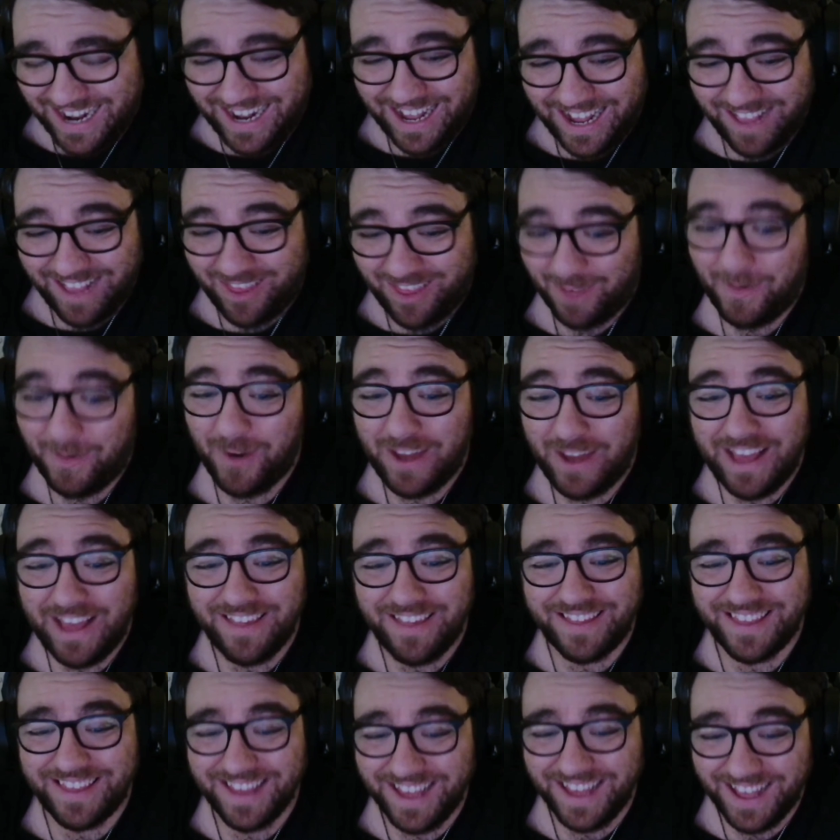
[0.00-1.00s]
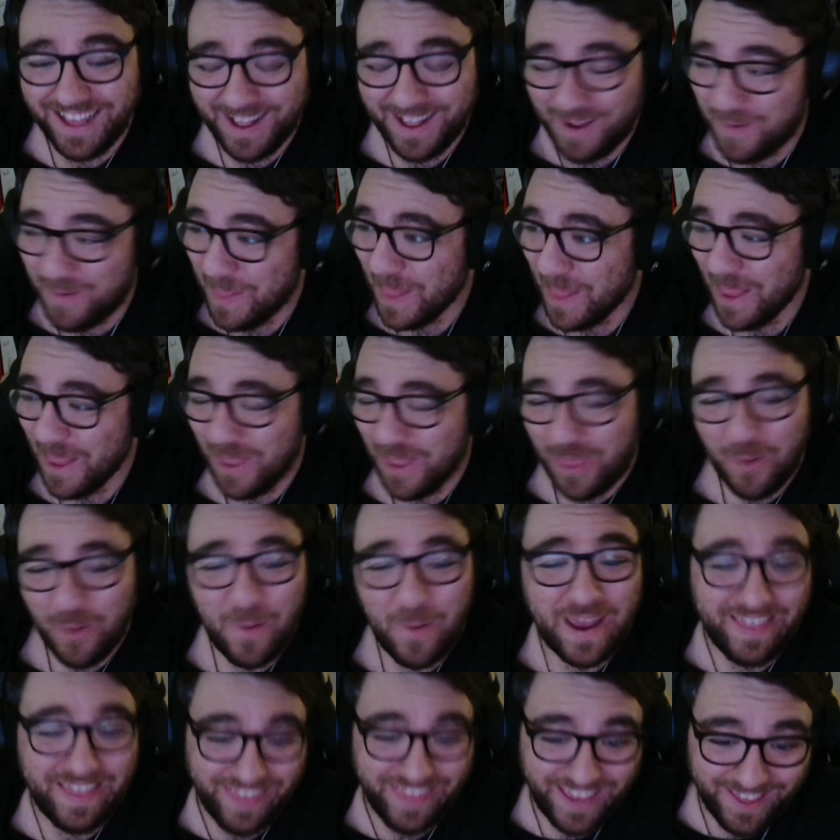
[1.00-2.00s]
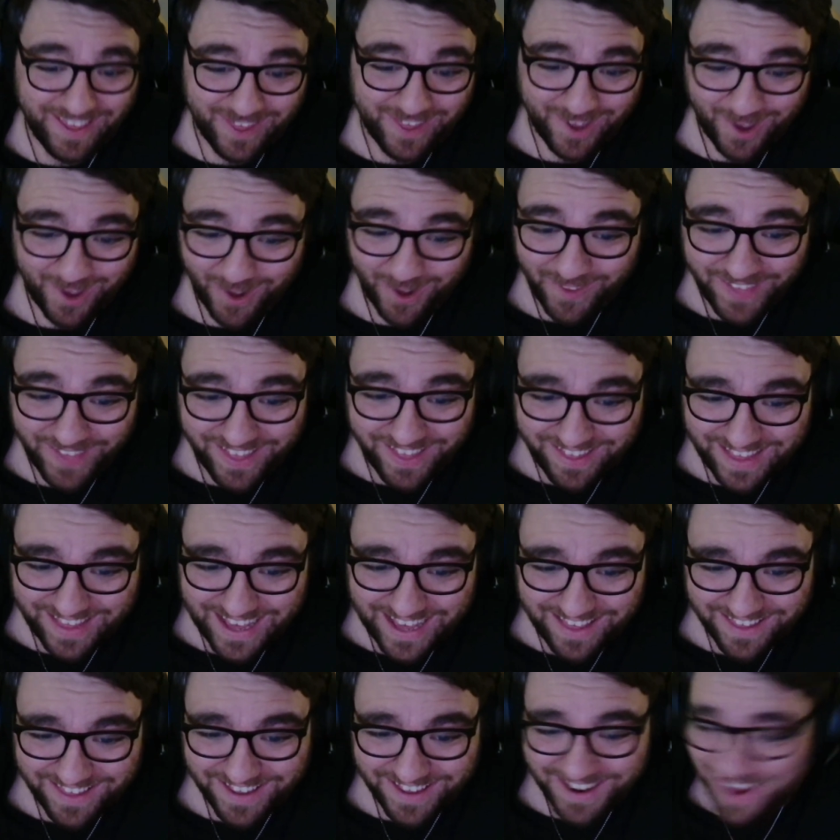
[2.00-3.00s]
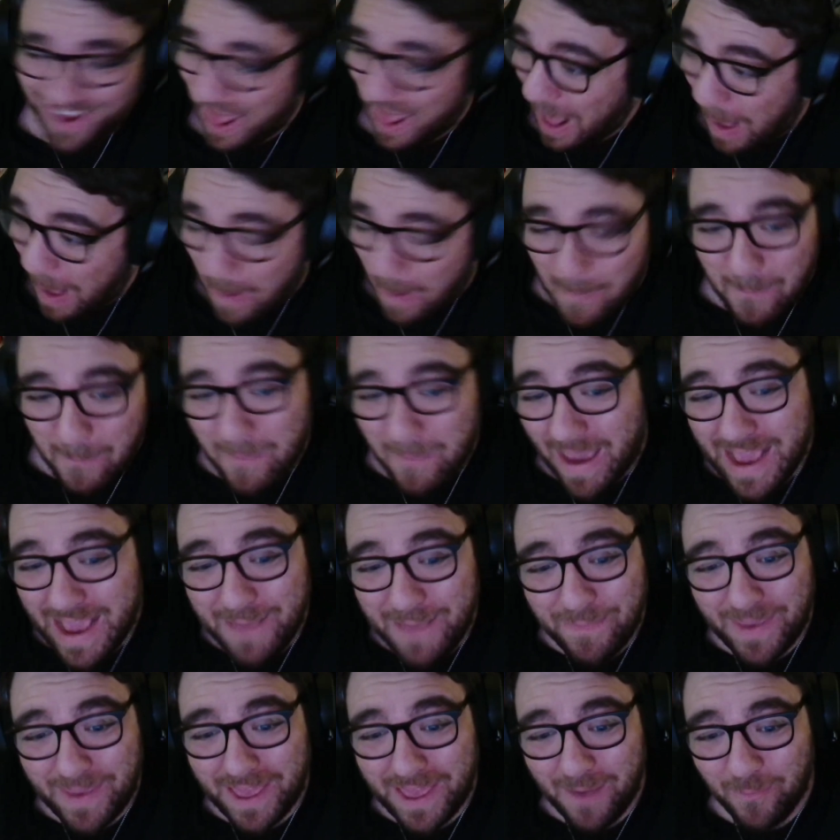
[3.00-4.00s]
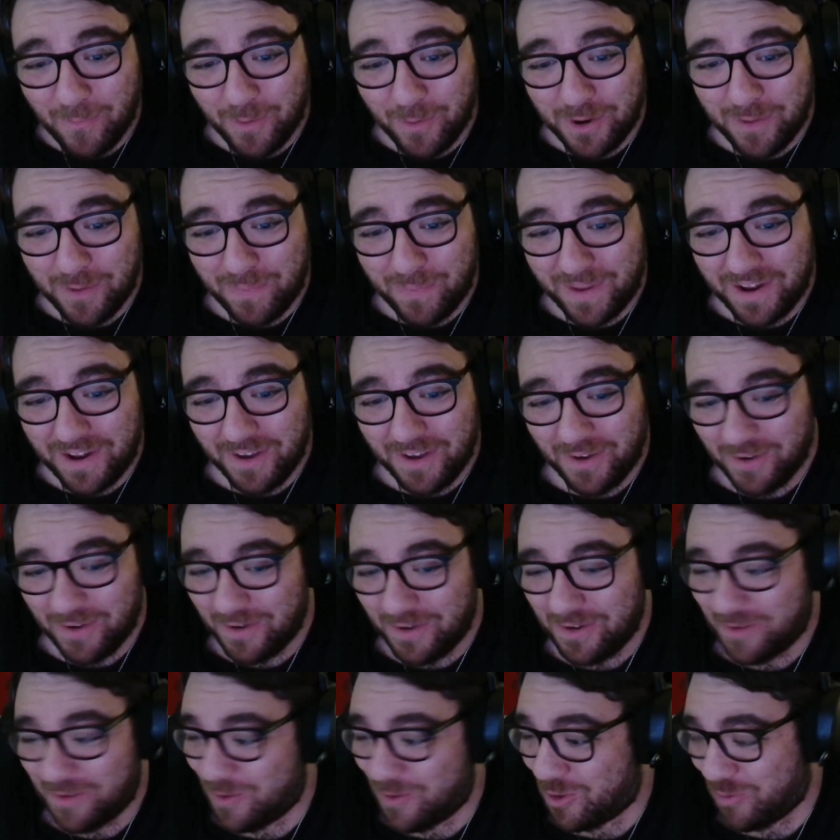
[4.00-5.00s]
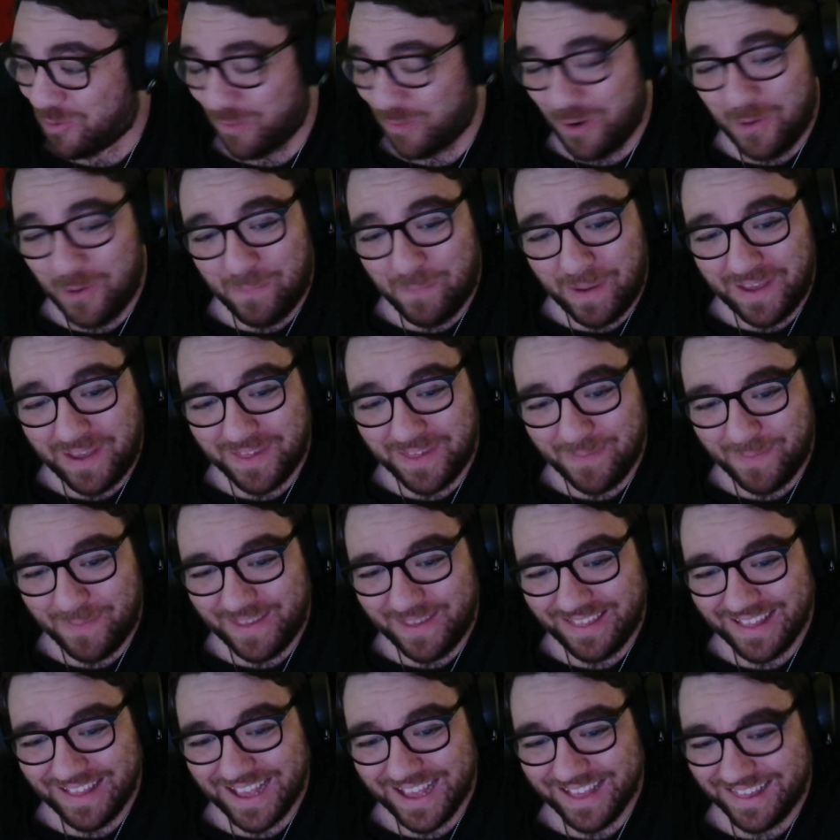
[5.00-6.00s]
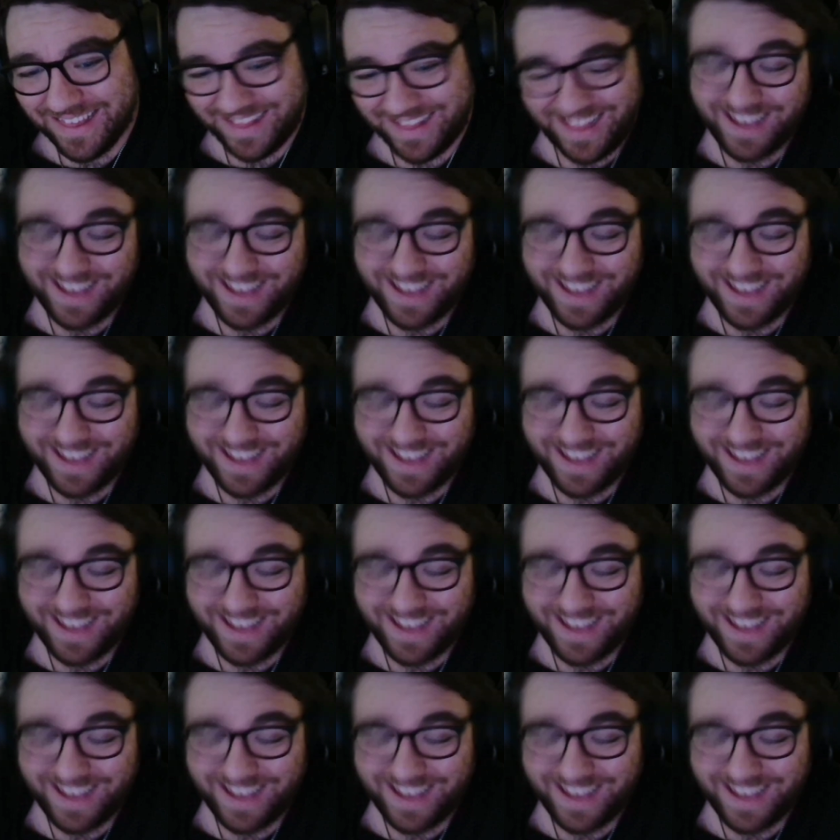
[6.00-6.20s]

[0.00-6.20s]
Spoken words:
To be honest, the way things have gone this season, maybe it would have been a good, shrewd piece of business.